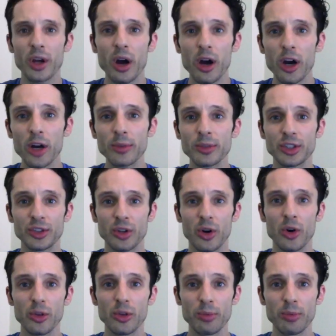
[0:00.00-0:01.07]
arms because you're
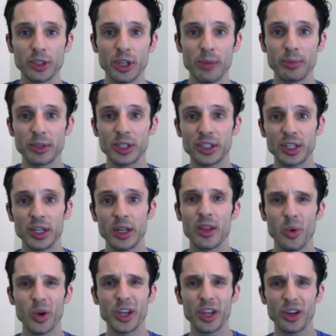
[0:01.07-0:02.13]
holding push-up position.
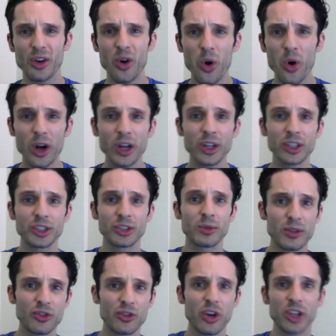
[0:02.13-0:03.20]
Work your core because you're
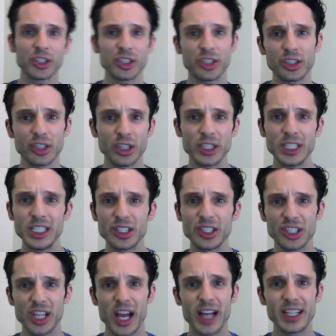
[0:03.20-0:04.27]
crossing your knees
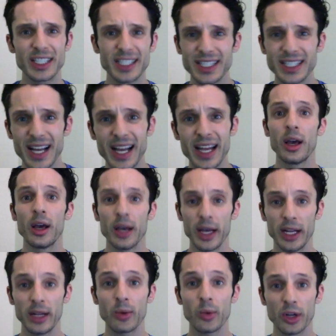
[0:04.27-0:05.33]
side to side. And
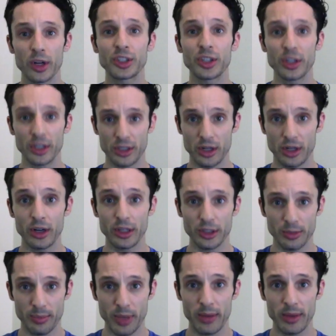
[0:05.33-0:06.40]
it works your endurance,
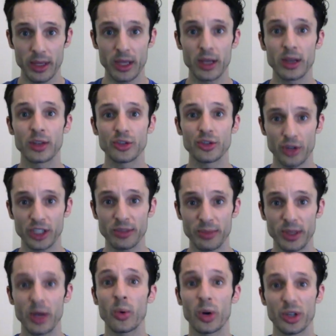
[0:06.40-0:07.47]
baby. Trust me,
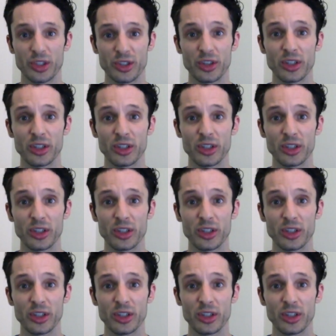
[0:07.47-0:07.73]
it works your